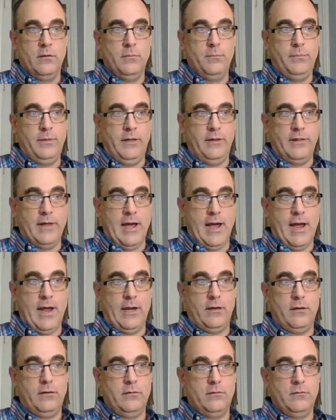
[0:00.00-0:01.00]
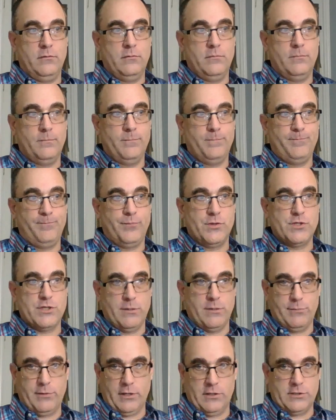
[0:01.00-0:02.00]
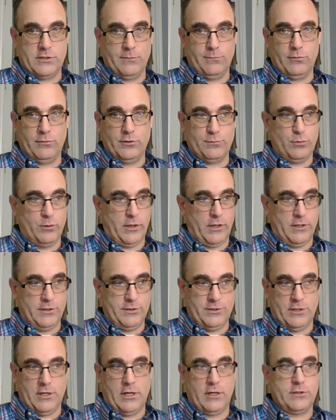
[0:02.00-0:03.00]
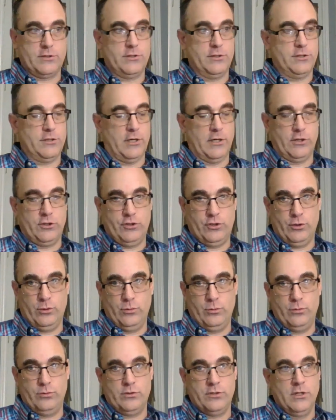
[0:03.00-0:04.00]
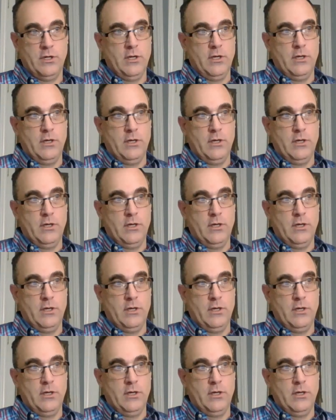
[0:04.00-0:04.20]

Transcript: Be that something as simple as putting on socks, and tying shoes,